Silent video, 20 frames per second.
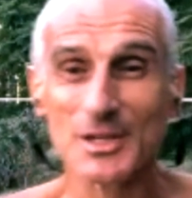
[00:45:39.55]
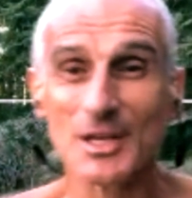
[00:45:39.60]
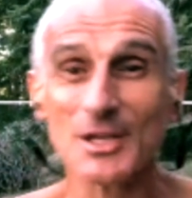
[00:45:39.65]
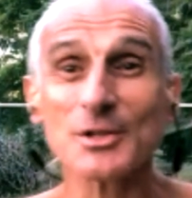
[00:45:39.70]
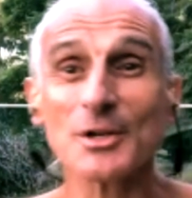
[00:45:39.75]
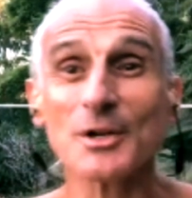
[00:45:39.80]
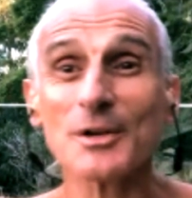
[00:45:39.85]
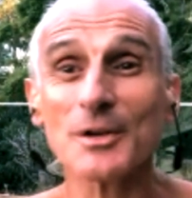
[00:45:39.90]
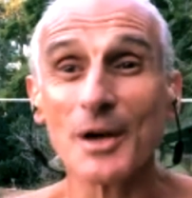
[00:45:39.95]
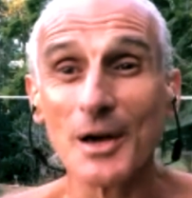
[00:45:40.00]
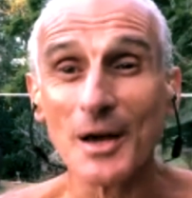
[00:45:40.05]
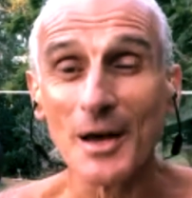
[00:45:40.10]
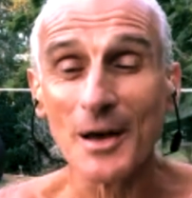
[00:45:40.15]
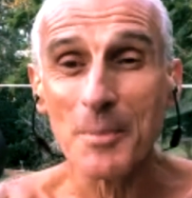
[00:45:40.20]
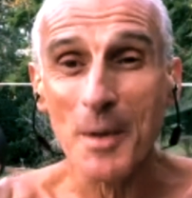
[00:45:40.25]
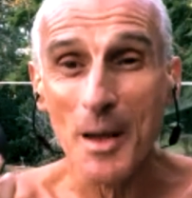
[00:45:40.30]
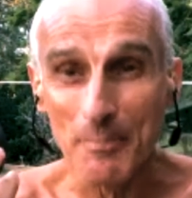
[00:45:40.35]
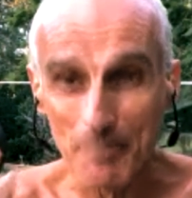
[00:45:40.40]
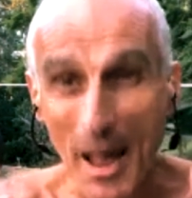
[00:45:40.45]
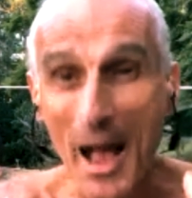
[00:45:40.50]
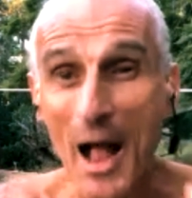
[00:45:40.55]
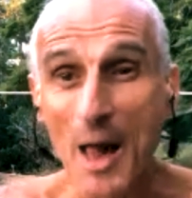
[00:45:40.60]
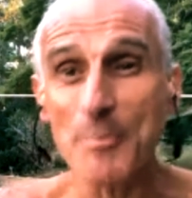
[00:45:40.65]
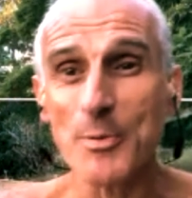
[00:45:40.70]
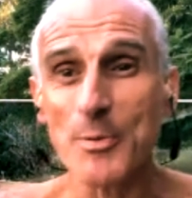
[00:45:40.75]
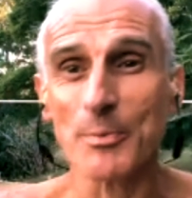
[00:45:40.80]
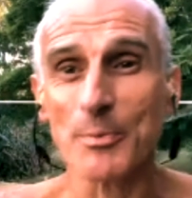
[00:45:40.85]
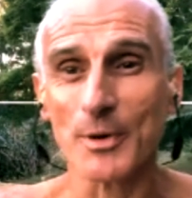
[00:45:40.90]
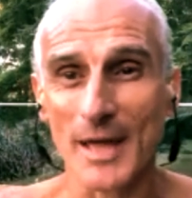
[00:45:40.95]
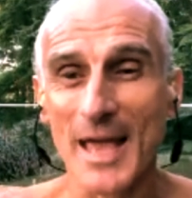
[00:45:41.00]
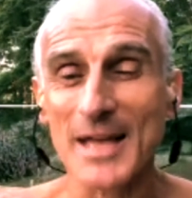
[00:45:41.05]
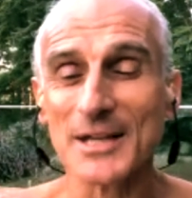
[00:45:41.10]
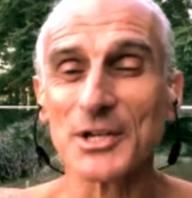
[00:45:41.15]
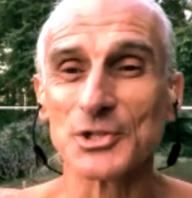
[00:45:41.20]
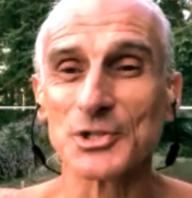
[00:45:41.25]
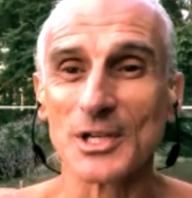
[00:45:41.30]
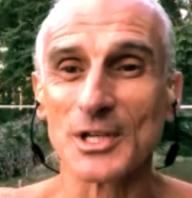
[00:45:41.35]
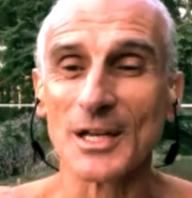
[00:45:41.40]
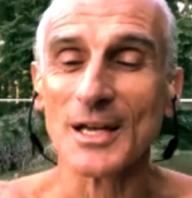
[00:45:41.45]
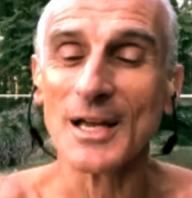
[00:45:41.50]
There's a palpable
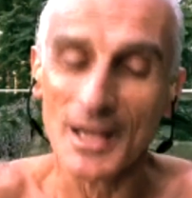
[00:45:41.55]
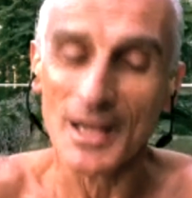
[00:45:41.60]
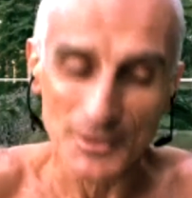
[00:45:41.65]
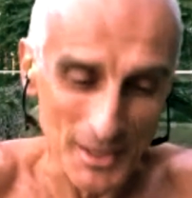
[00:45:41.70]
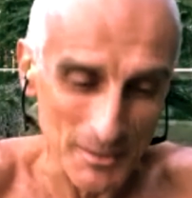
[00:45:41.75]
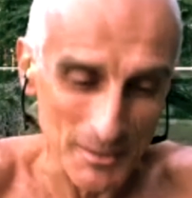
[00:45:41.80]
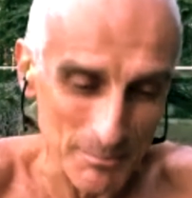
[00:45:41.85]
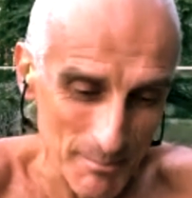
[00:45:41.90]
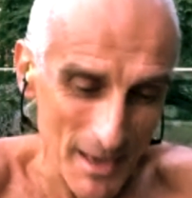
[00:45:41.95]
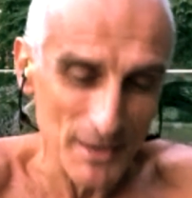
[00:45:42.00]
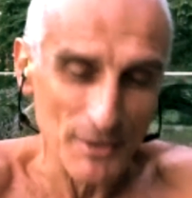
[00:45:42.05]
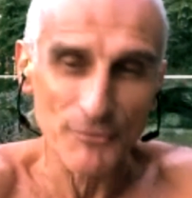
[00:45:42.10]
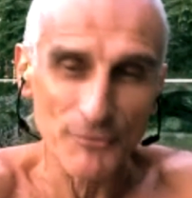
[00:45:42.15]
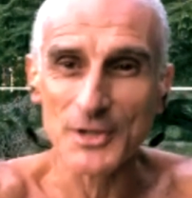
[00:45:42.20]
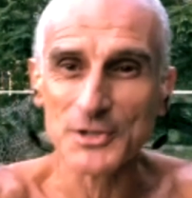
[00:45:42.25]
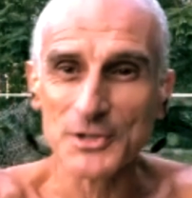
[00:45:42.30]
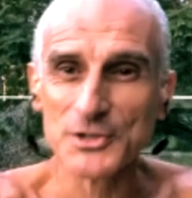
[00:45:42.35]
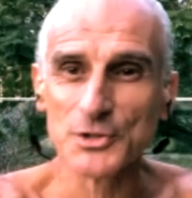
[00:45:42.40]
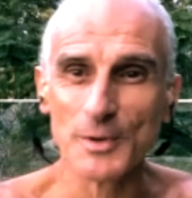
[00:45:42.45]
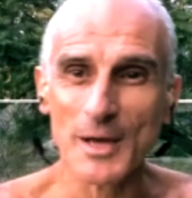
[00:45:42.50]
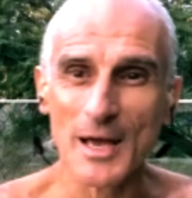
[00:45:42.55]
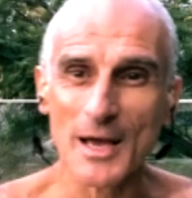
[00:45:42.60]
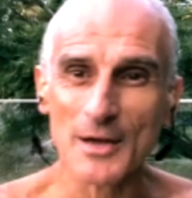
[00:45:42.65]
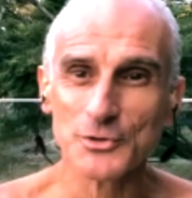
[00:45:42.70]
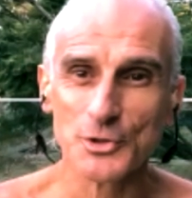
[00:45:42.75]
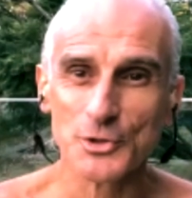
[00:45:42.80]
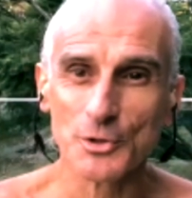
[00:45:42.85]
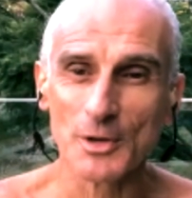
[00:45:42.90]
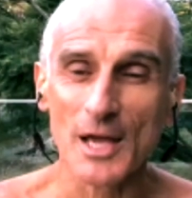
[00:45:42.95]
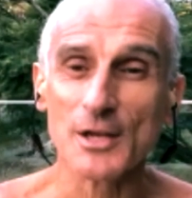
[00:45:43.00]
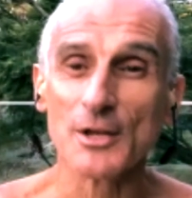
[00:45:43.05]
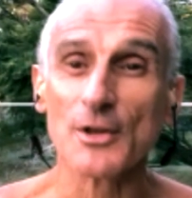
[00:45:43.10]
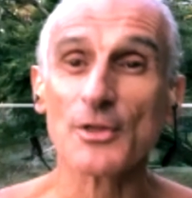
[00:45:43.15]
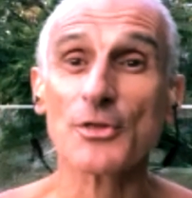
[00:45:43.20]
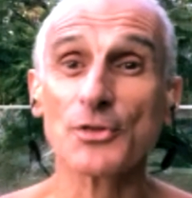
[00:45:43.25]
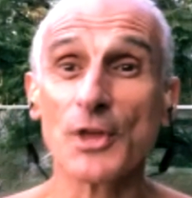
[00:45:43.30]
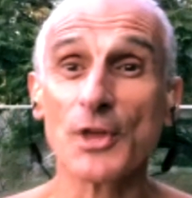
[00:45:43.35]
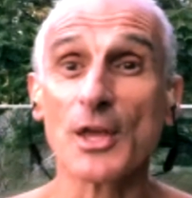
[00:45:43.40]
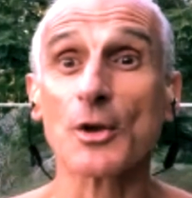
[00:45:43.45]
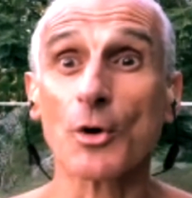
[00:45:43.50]
energy that manifests around you like a
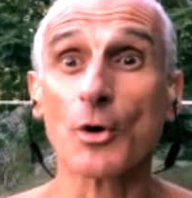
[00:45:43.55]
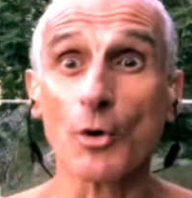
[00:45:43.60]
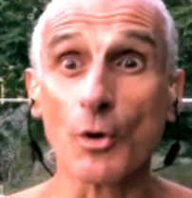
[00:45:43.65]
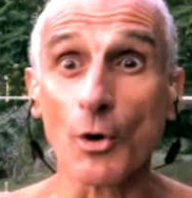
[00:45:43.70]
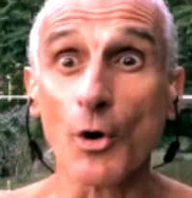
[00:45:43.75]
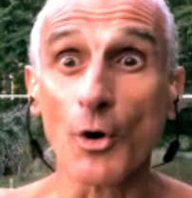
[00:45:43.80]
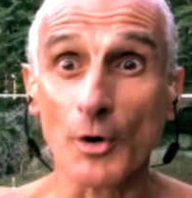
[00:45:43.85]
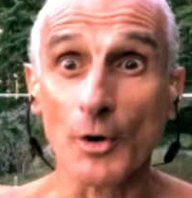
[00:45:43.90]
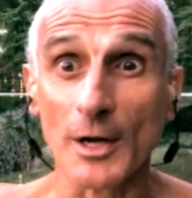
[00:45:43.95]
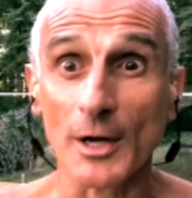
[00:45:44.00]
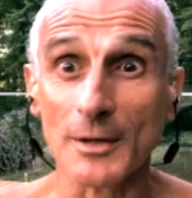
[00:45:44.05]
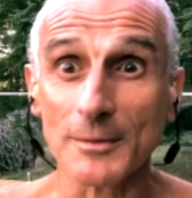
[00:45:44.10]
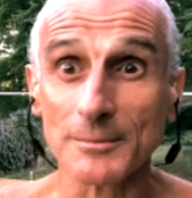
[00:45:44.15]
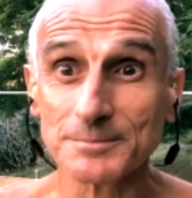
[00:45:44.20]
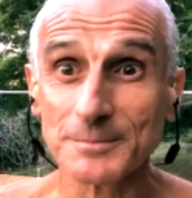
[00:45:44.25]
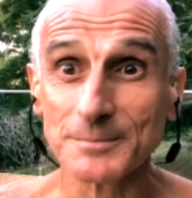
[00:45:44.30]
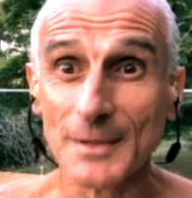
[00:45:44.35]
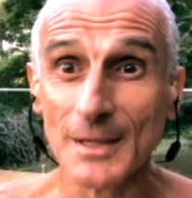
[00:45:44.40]
thick aura.